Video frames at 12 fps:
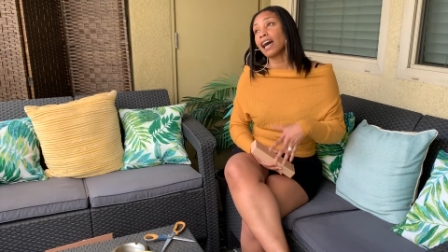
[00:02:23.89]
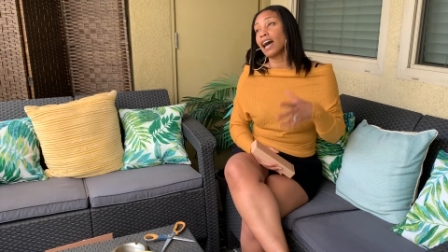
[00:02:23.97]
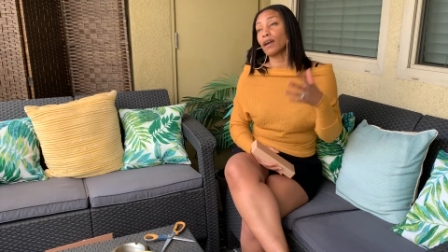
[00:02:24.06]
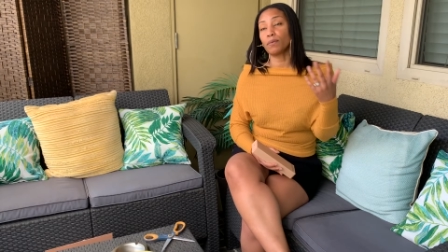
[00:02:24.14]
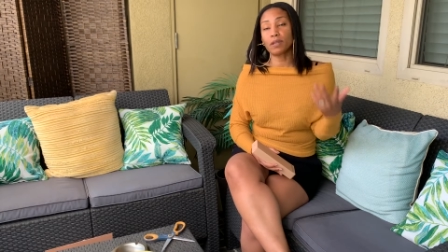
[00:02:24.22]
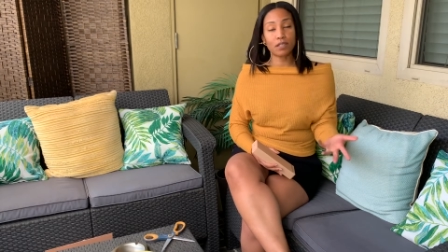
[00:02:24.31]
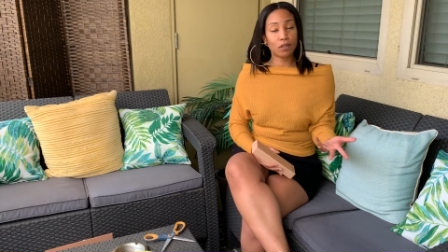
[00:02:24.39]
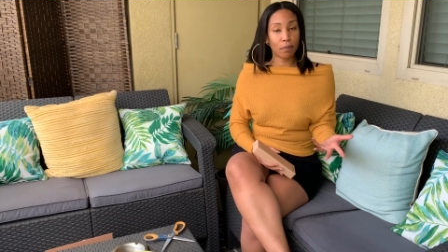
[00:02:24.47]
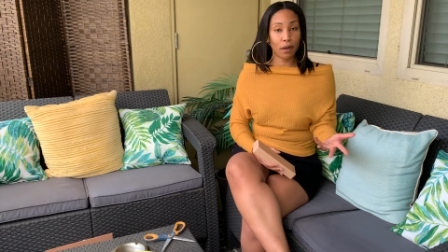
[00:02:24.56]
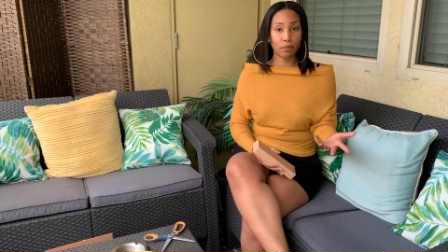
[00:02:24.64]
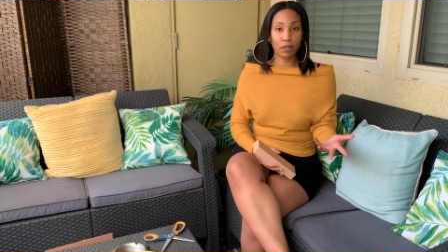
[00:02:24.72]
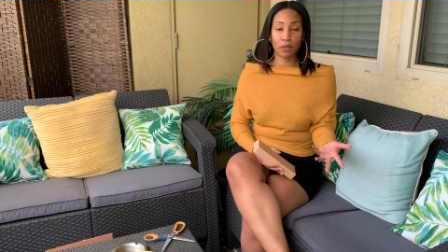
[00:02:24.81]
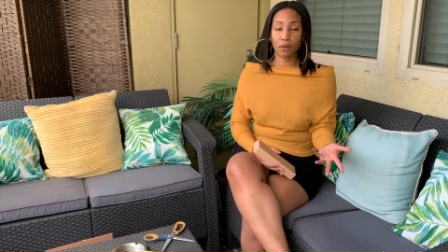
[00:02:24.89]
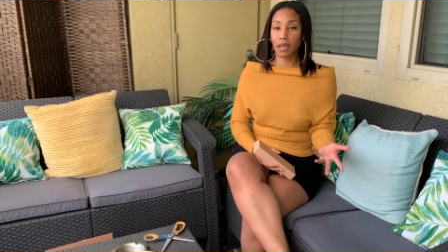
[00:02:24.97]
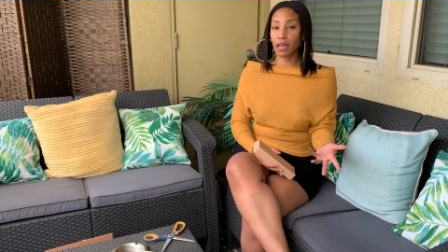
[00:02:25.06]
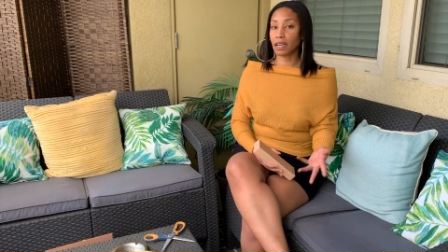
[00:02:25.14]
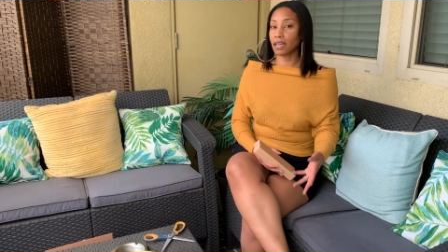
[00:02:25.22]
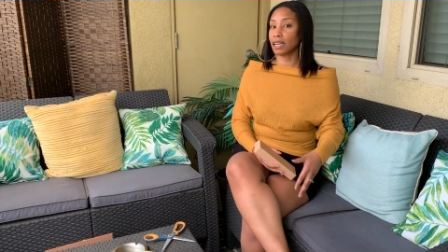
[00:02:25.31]
I went to the barbecue
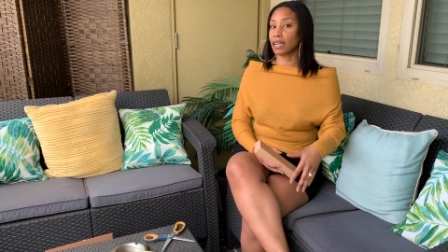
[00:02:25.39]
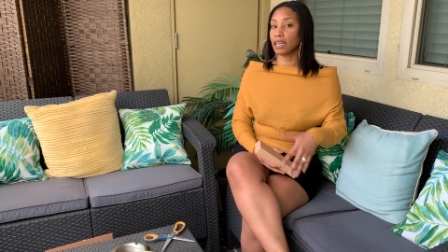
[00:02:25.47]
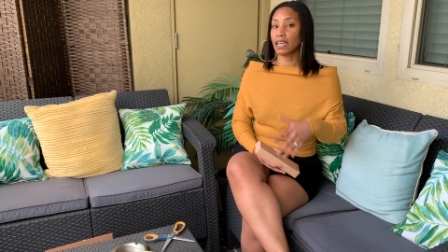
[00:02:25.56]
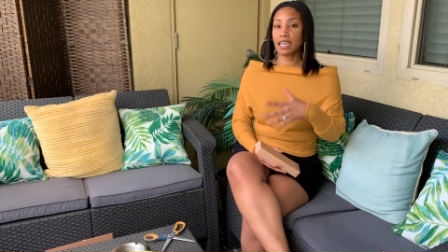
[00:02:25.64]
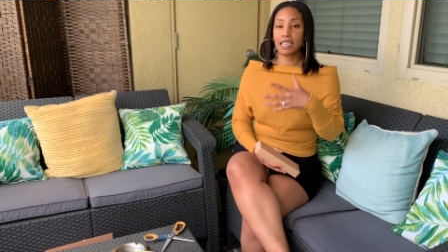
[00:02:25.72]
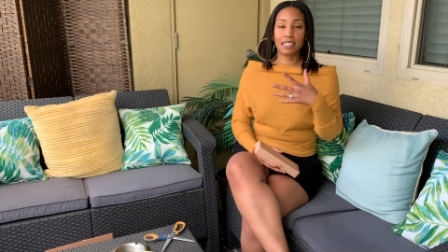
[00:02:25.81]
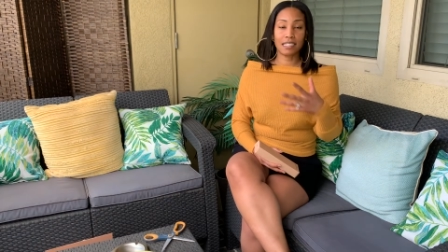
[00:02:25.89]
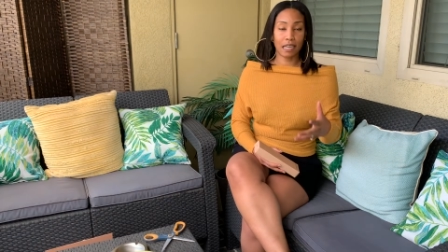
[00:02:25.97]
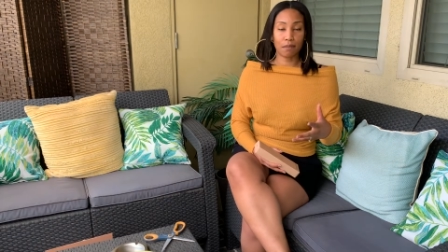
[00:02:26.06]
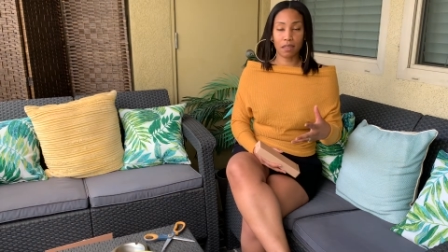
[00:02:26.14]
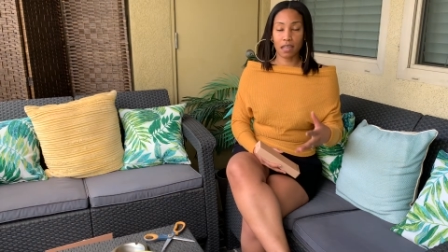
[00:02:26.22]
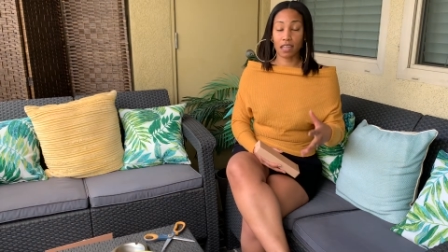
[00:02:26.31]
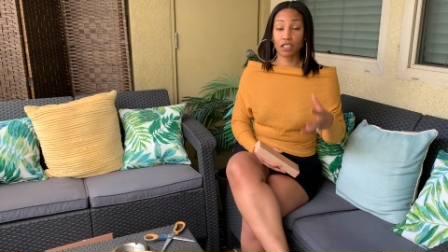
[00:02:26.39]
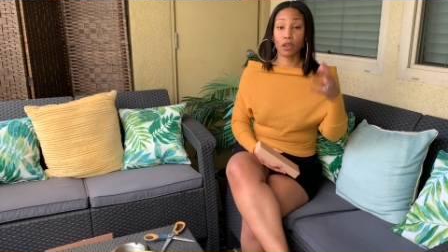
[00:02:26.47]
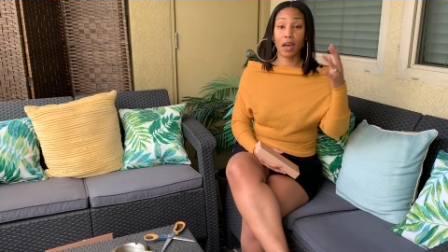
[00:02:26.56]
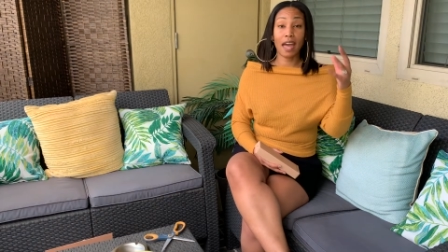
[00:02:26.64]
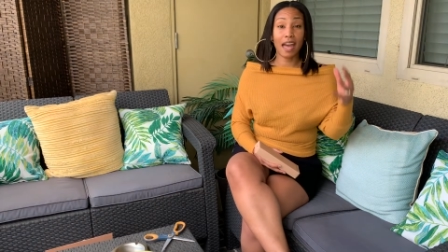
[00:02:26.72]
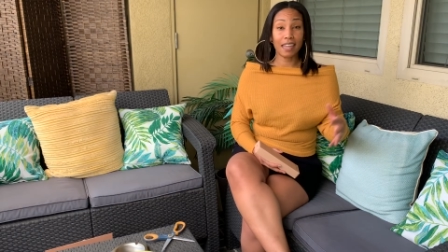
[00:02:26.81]
area, same thing. So
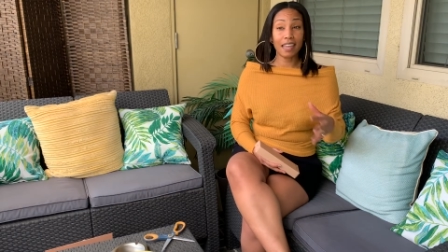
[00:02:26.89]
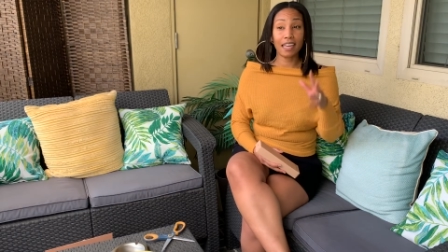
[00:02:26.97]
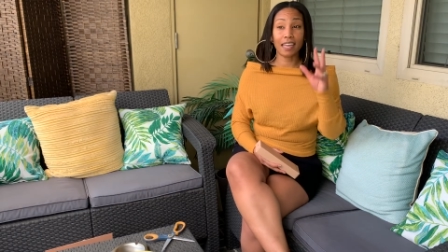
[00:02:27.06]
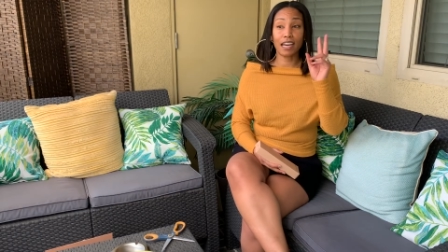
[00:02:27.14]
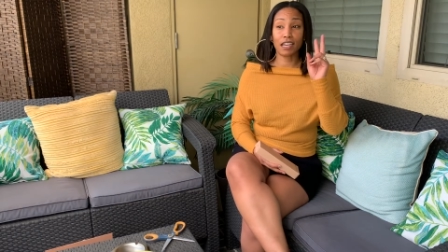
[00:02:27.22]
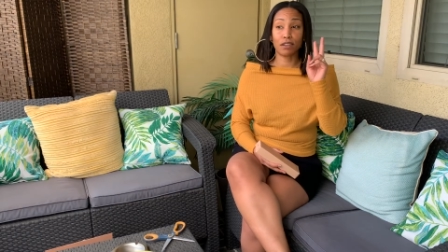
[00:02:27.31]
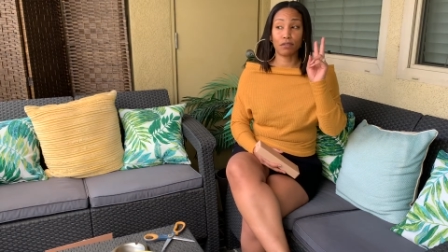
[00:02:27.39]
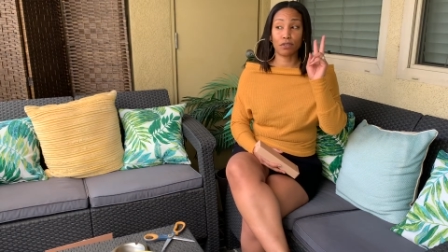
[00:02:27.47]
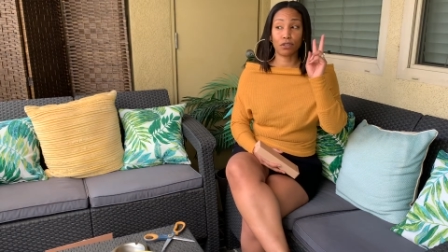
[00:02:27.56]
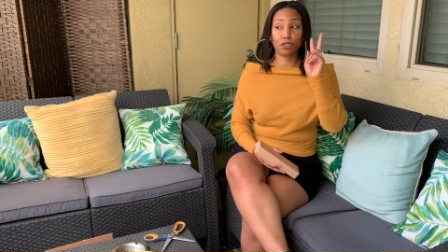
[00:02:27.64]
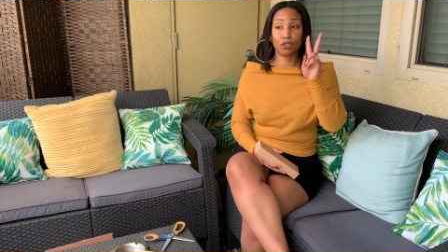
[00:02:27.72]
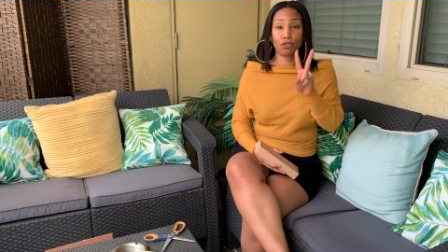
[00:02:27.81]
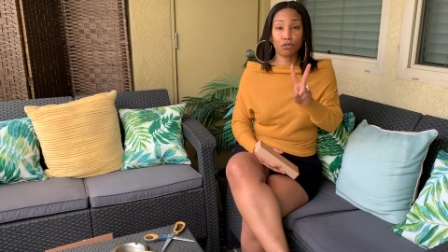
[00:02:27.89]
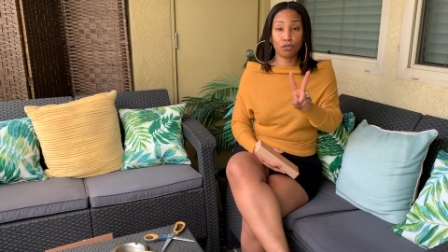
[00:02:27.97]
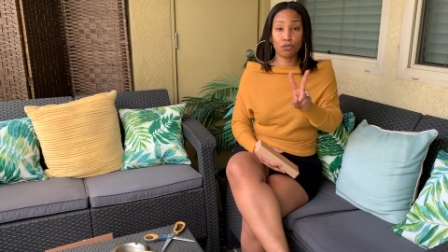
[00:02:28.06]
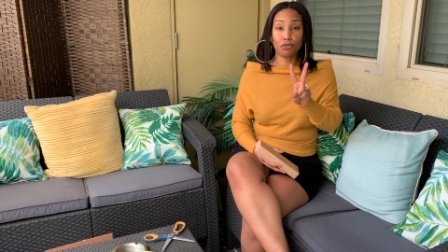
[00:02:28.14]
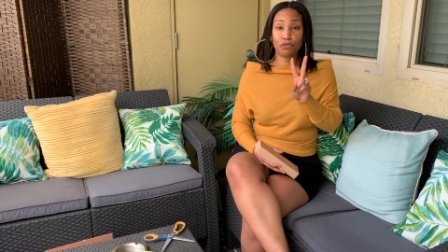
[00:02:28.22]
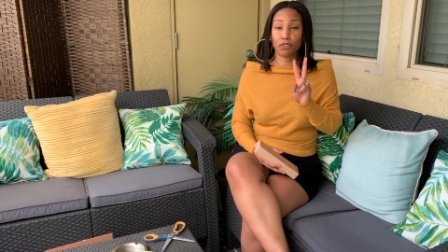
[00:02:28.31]
I had like kind of
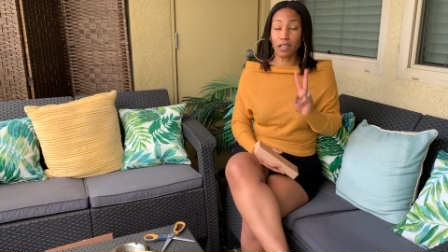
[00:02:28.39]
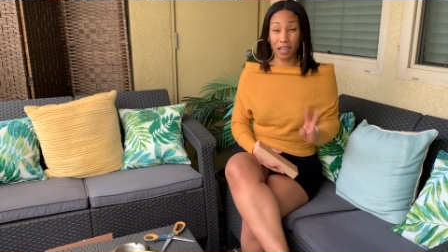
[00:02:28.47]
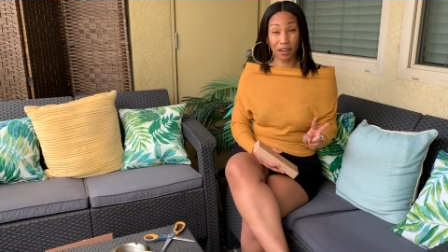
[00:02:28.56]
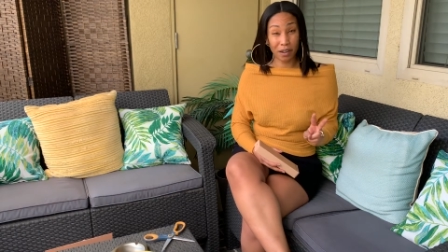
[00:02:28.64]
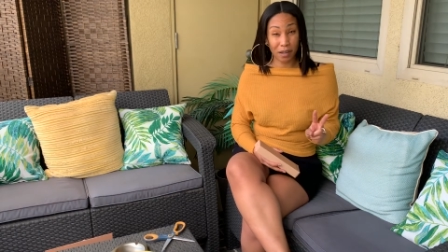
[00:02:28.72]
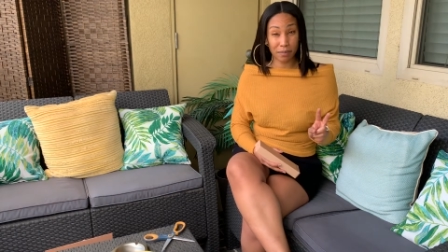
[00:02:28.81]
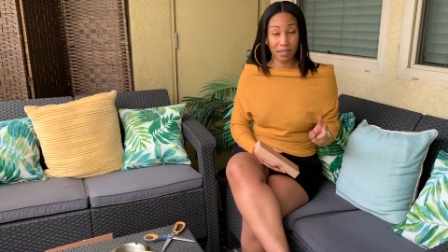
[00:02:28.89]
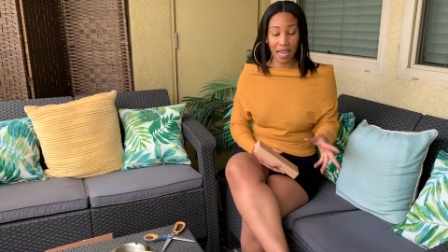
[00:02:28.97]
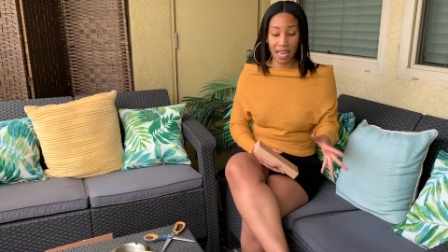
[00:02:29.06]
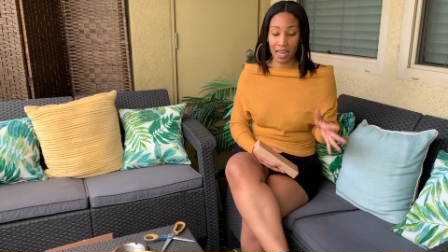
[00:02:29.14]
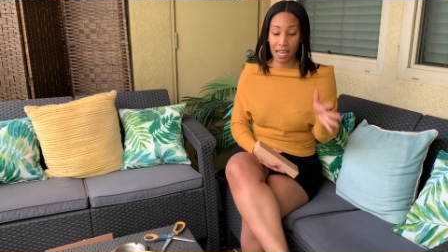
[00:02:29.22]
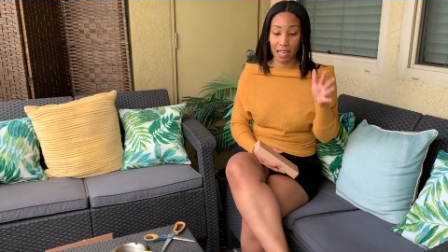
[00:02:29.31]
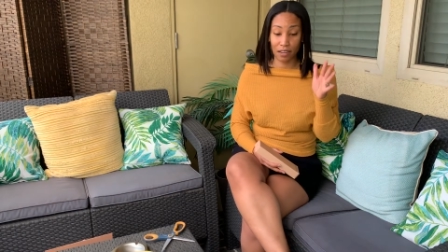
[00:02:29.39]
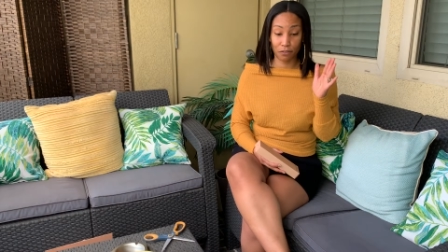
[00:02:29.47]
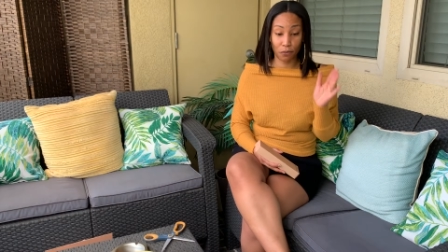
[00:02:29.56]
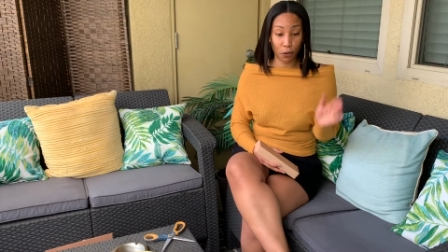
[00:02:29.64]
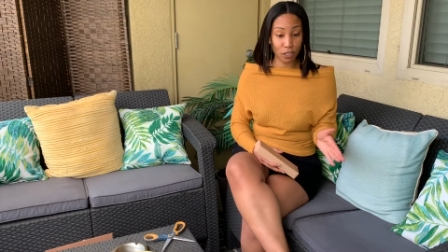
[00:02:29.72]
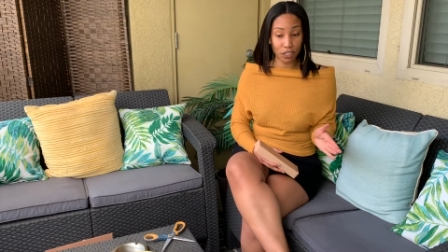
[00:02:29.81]
two flare-ups, and I,
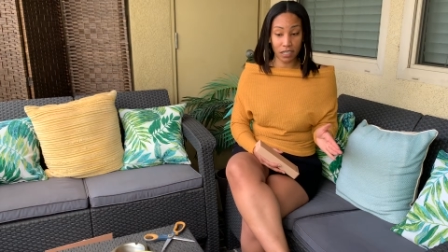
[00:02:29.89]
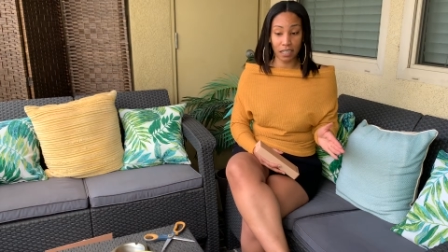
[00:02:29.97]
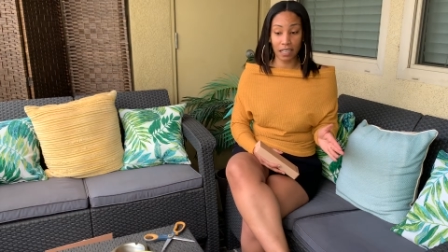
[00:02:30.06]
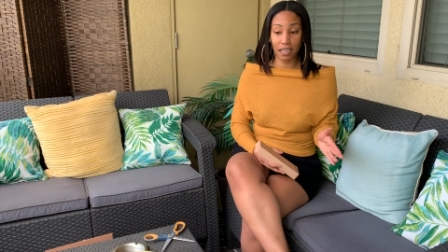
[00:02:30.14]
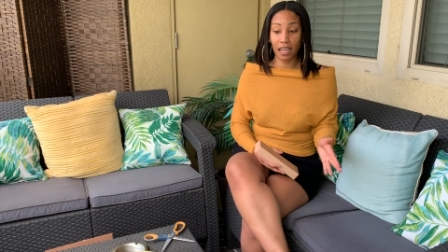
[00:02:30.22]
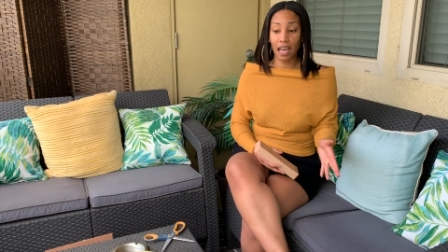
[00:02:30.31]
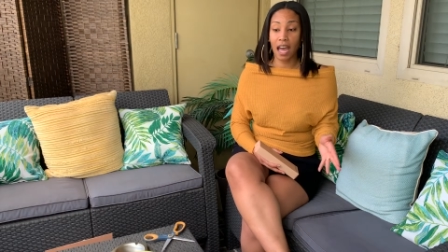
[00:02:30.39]
unfortunately,